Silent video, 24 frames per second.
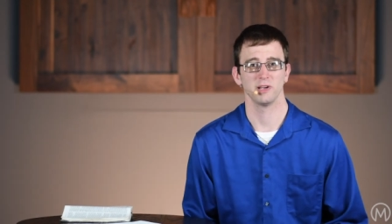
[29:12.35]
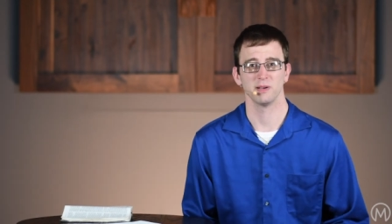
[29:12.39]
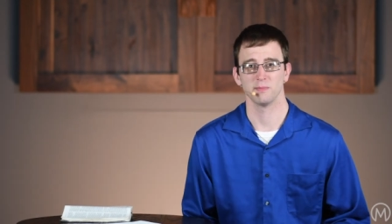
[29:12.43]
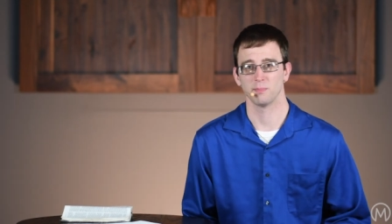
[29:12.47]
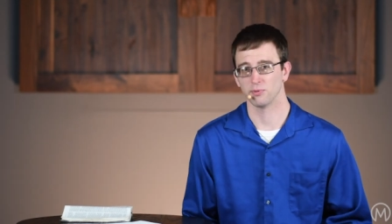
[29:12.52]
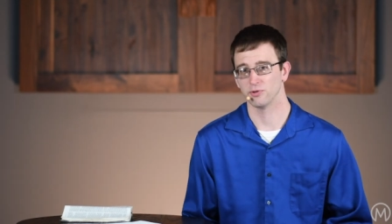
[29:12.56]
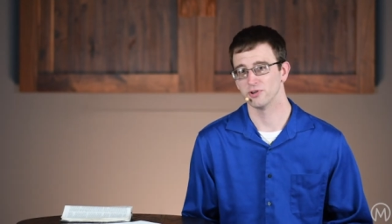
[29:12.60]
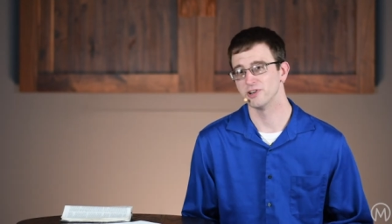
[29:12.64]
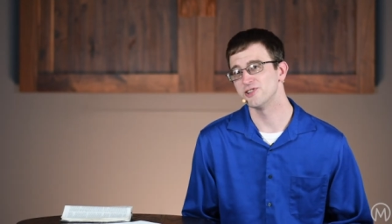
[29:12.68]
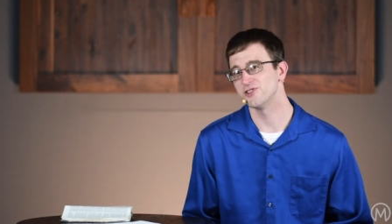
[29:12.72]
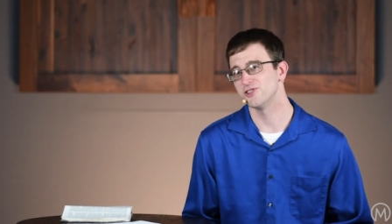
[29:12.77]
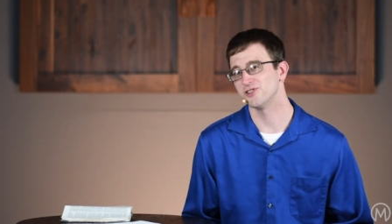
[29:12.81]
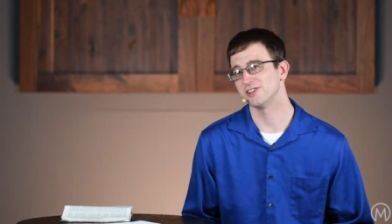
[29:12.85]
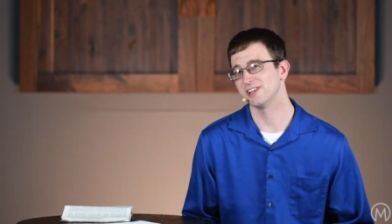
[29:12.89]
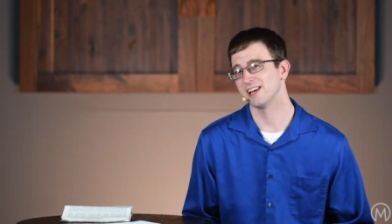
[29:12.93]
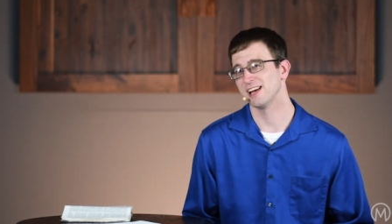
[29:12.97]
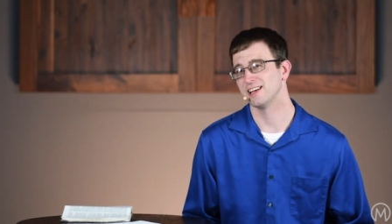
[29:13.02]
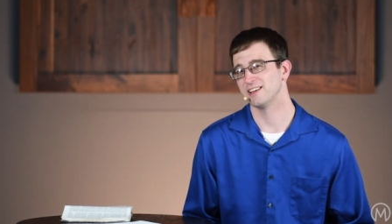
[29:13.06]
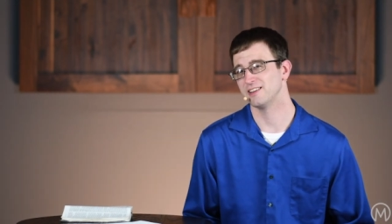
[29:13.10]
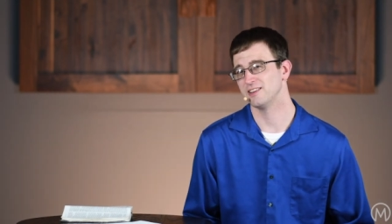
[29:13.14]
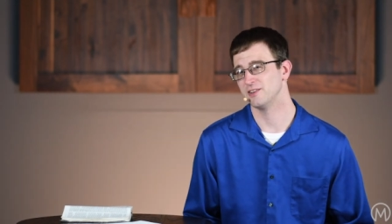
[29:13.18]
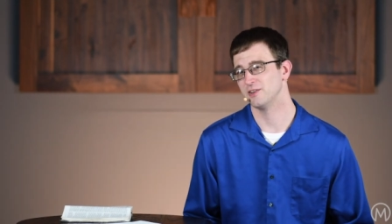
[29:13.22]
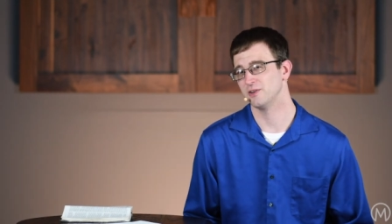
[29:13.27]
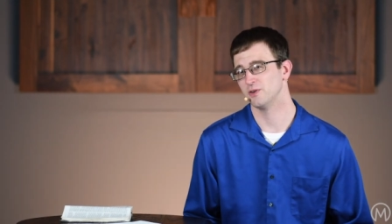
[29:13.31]
We
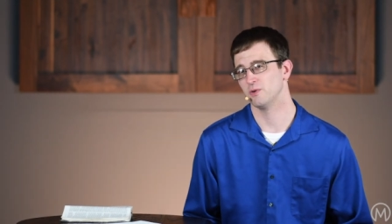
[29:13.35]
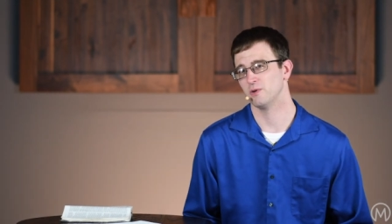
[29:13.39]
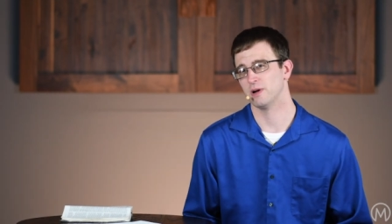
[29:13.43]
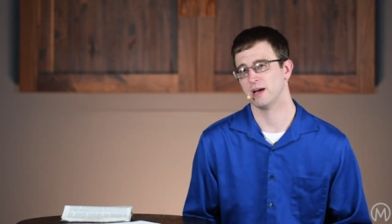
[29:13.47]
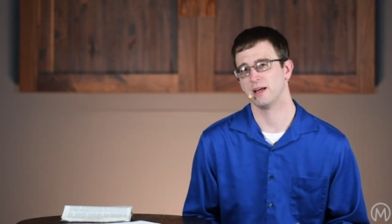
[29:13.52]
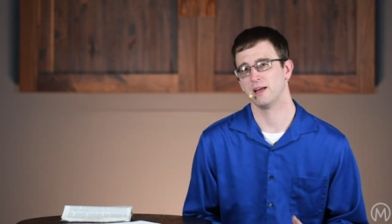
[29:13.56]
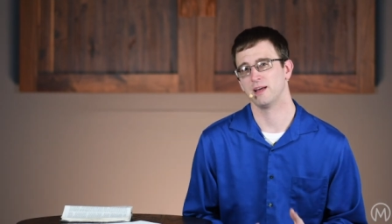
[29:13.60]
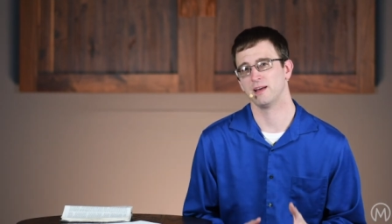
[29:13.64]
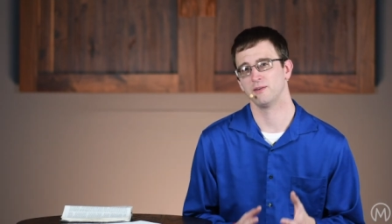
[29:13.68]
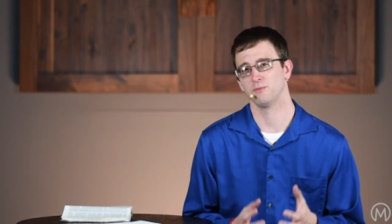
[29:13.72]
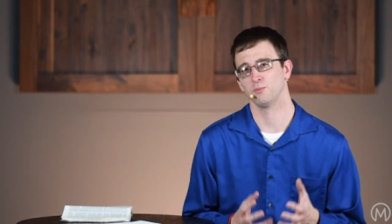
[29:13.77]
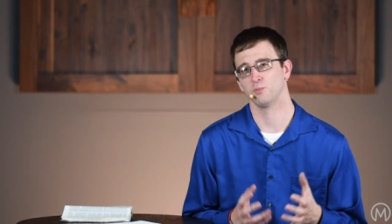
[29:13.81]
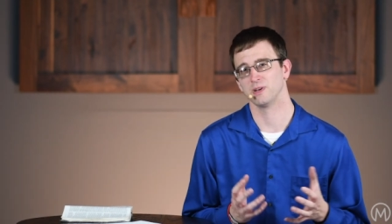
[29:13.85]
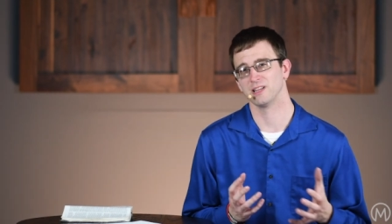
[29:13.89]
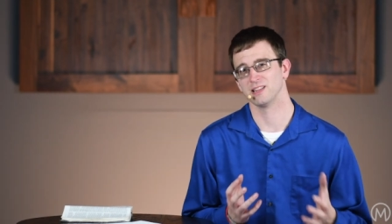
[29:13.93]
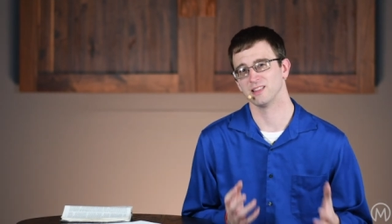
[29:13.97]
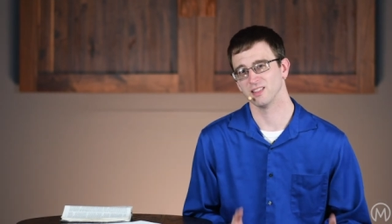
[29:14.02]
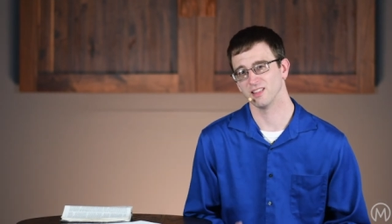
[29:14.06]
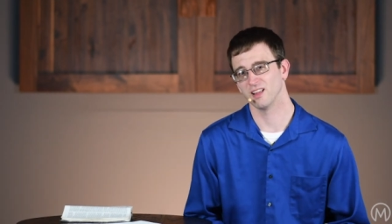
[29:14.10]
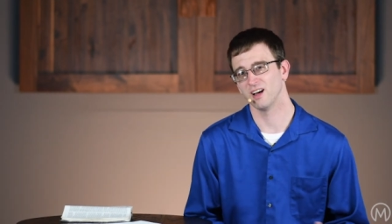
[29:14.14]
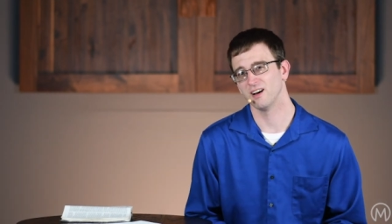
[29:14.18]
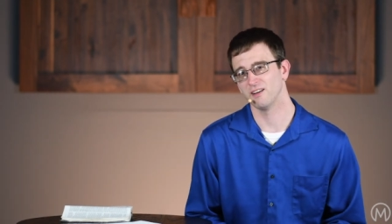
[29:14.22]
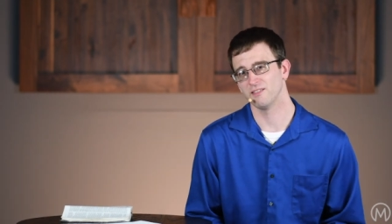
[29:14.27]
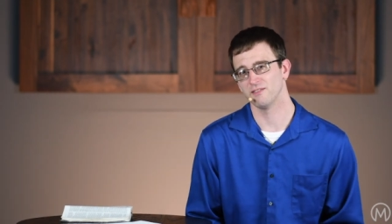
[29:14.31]
appreciate you and we
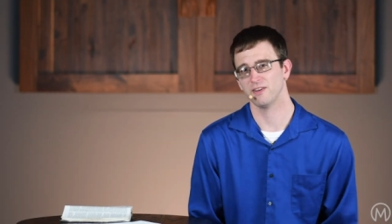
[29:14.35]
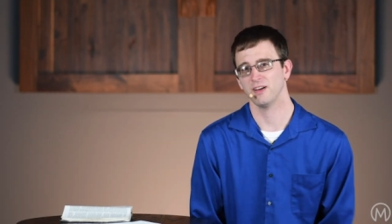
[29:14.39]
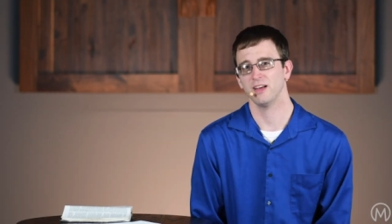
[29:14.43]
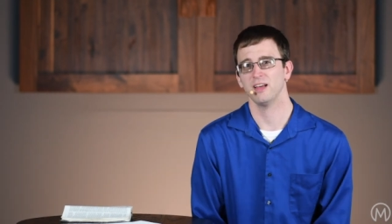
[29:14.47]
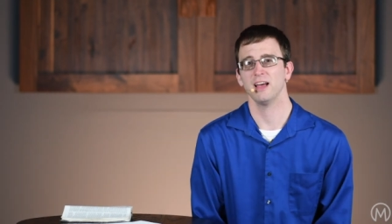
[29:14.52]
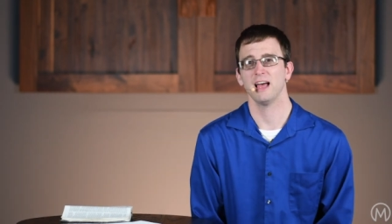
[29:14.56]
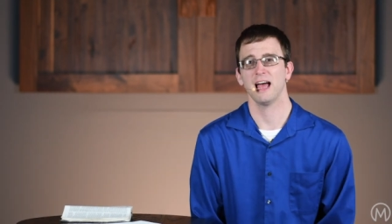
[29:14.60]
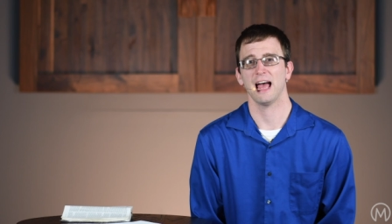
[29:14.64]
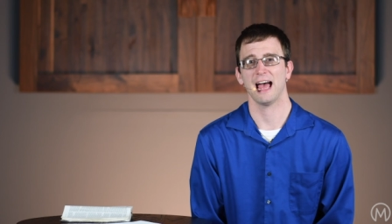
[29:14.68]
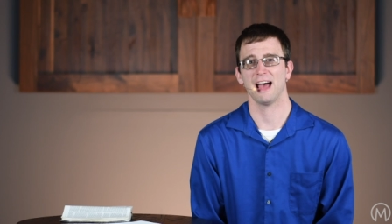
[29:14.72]
love